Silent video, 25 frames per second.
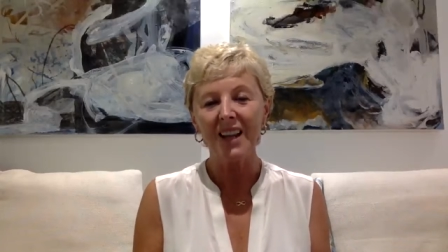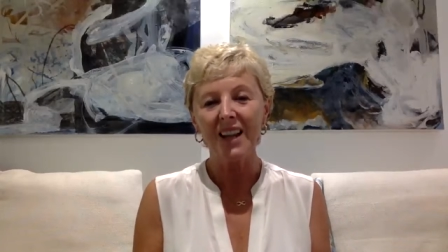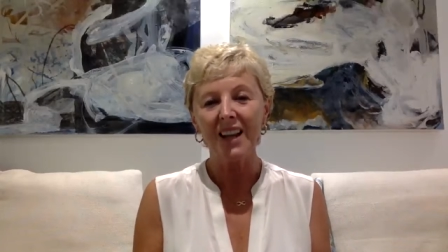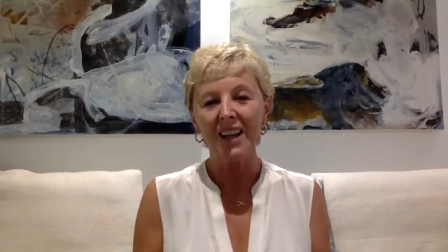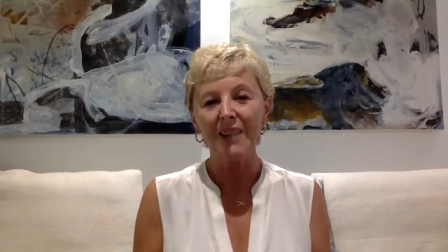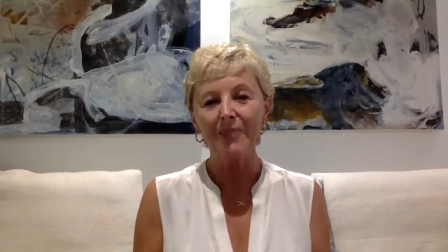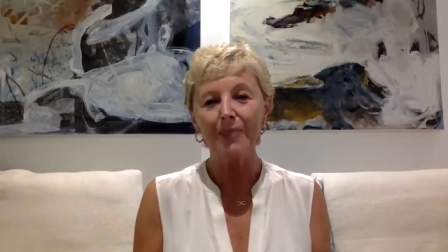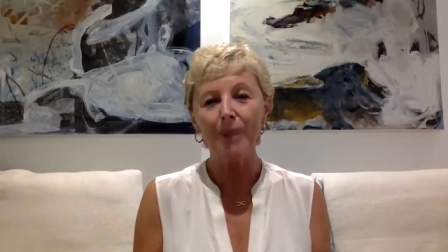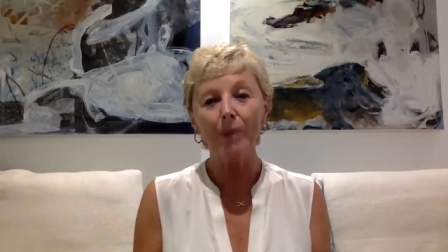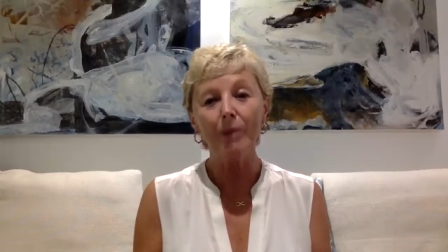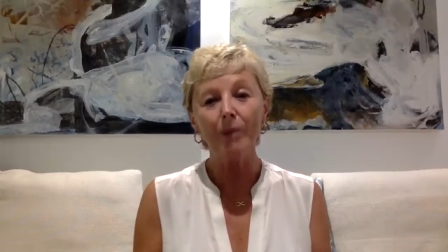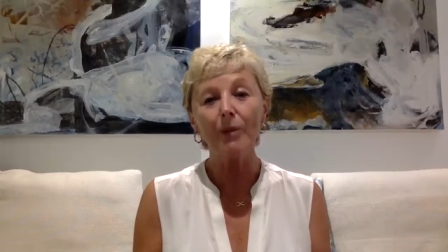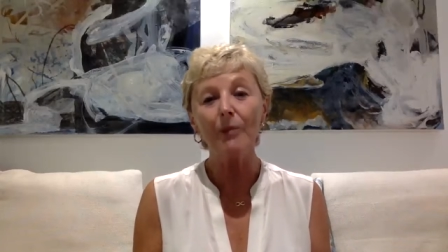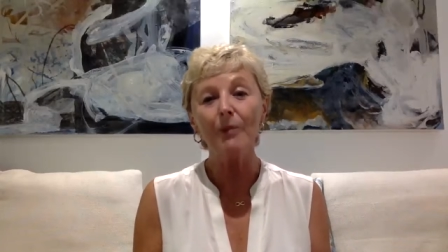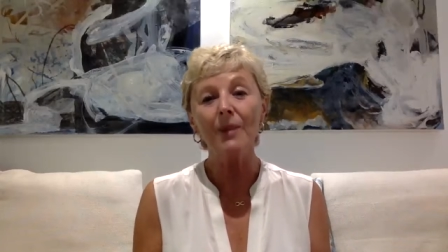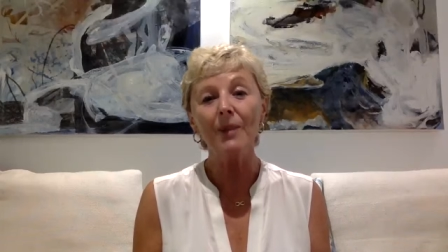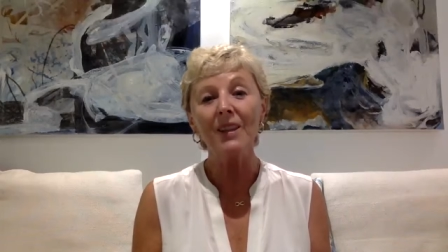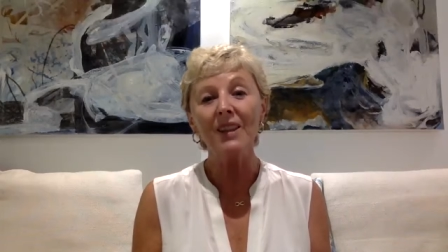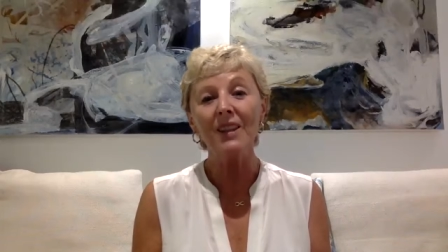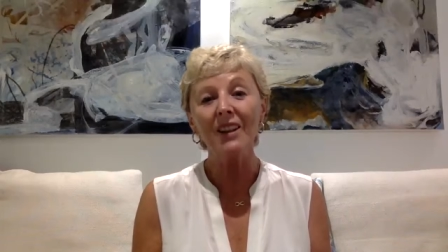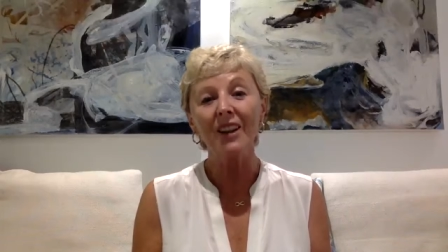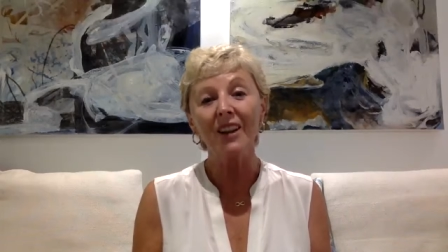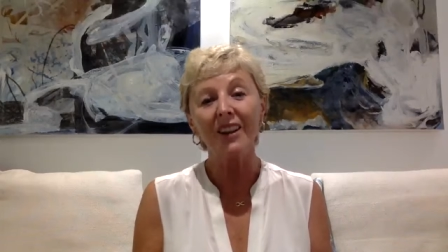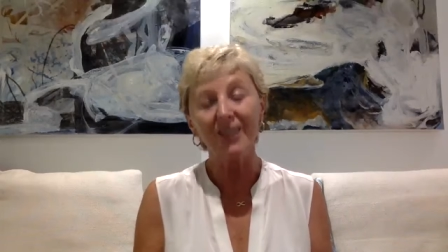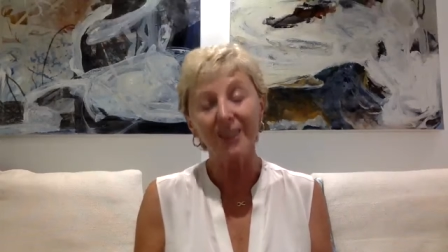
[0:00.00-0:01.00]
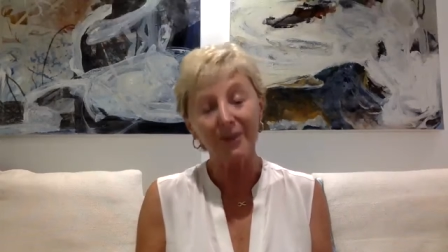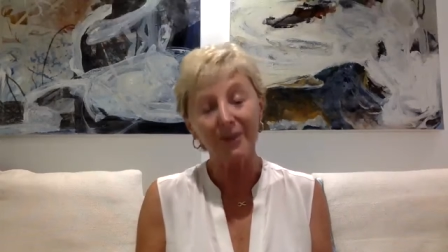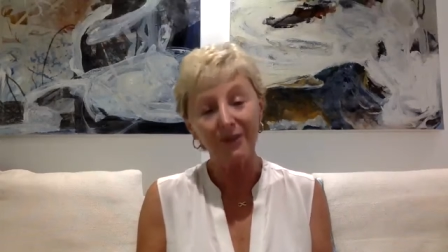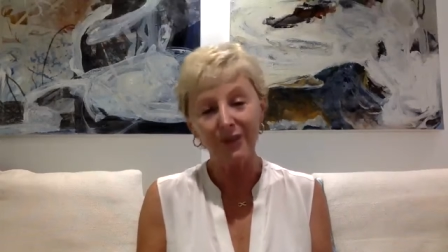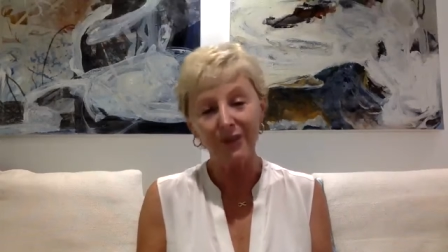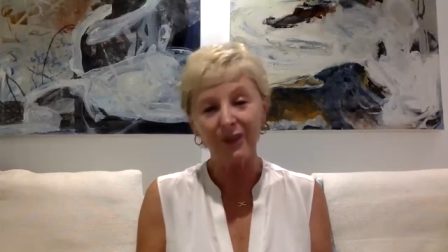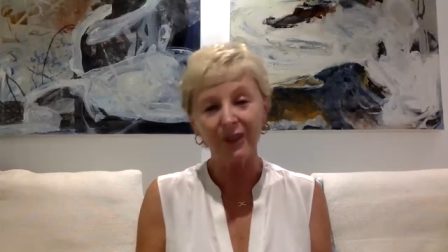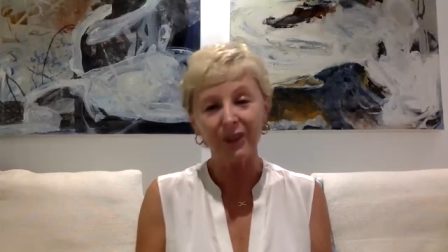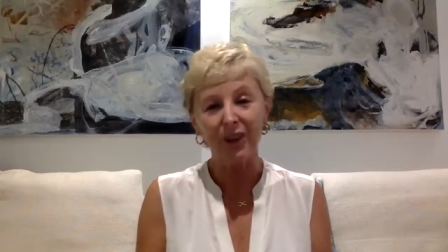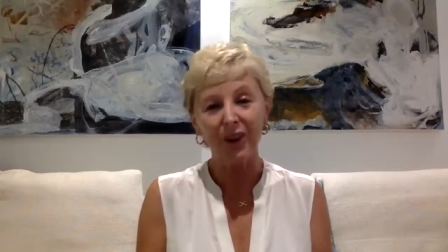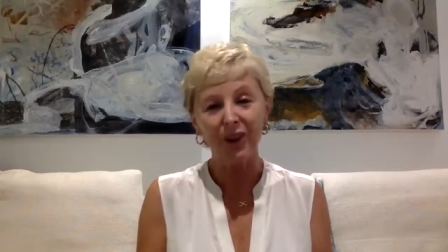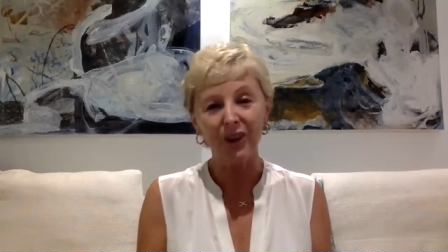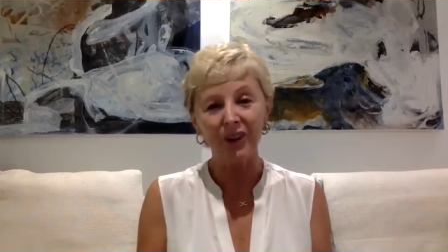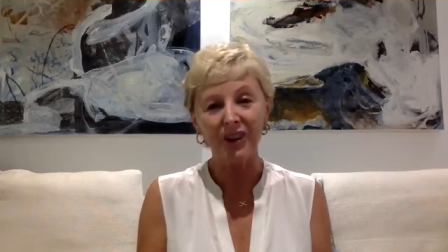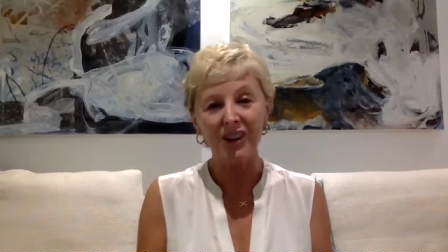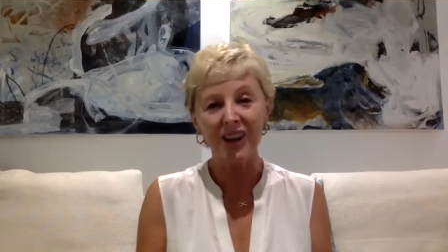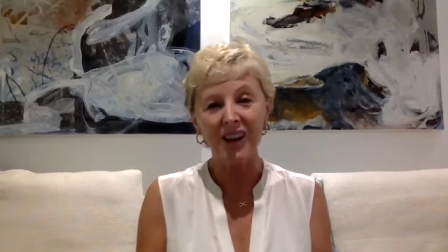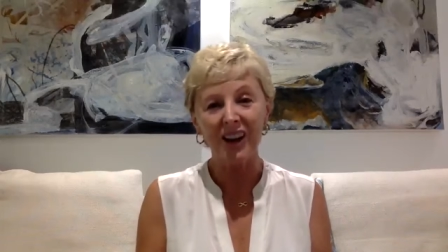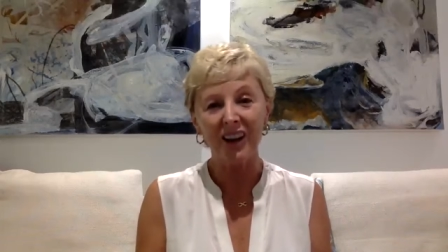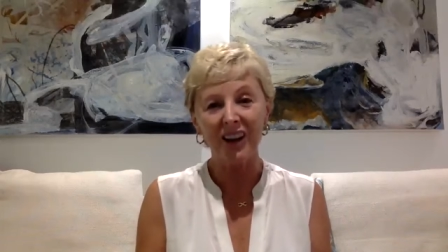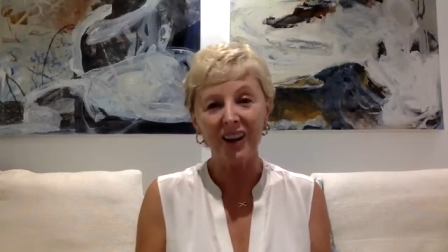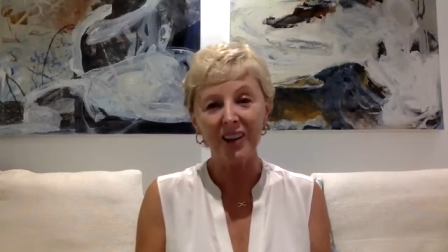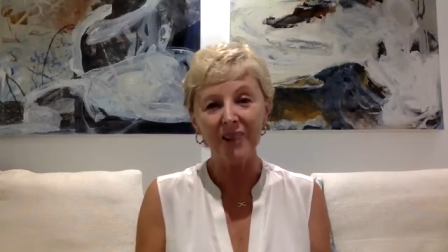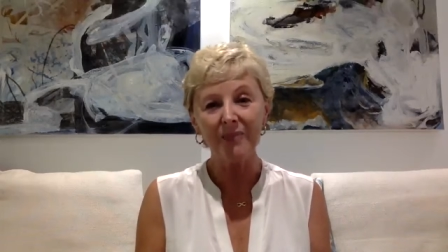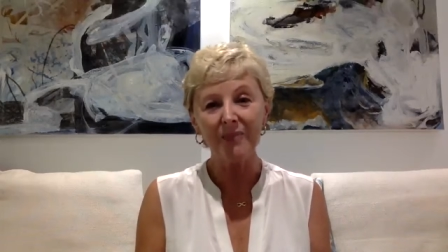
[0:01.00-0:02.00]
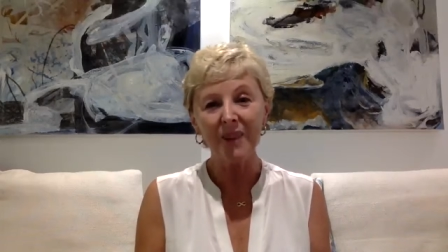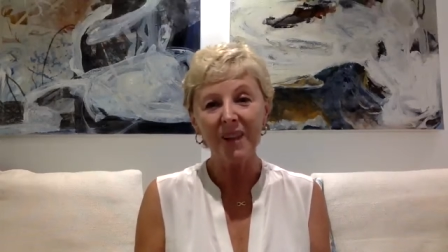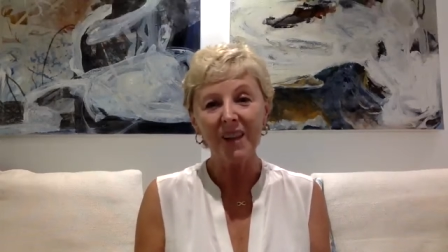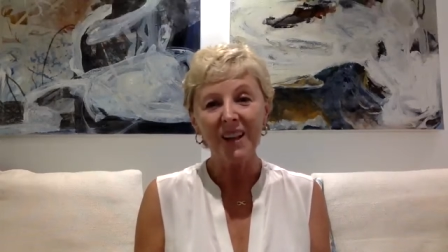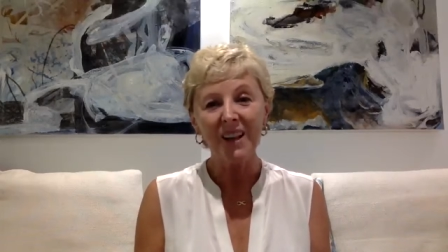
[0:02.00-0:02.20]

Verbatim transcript: it's probably been going on for a long time.